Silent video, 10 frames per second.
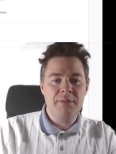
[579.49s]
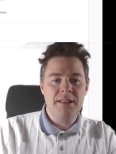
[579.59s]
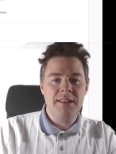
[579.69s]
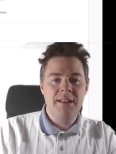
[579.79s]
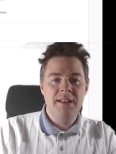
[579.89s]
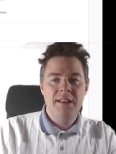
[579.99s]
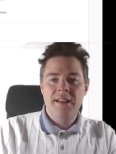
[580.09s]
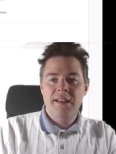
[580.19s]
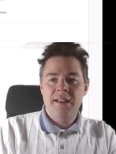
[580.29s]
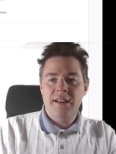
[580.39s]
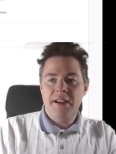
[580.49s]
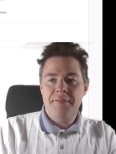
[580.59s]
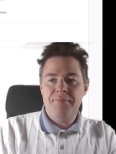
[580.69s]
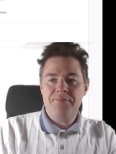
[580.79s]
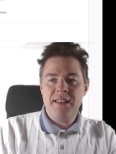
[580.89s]
But
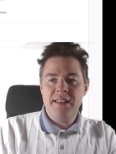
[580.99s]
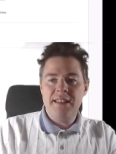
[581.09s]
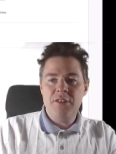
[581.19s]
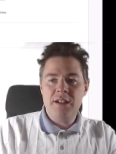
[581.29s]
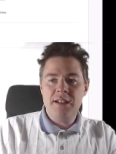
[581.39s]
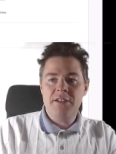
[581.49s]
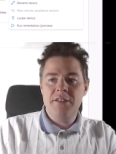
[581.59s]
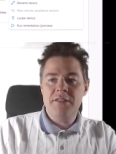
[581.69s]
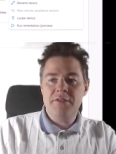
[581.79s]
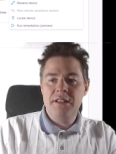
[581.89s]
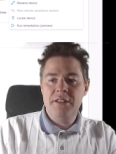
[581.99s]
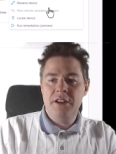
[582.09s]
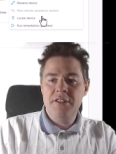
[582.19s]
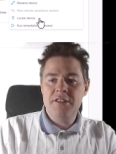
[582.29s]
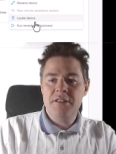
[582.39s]
uh, and then you click on the three
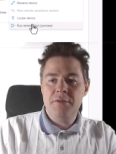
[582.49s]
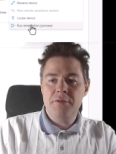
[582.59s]
dots,